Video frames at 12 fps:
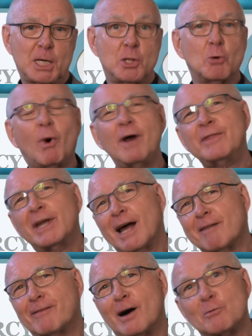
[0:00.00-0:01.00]
The one that
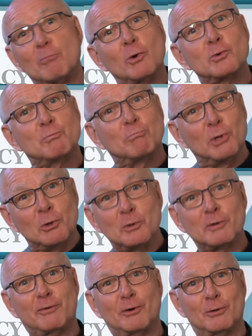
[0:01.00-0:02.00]
I found most
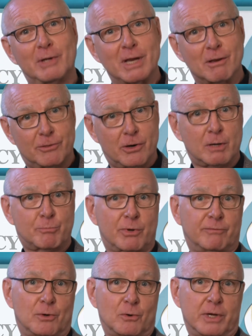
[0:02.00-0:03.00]
beautiful and
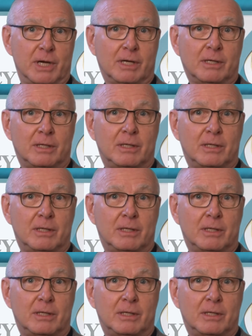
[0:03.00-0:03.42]
thought-provoking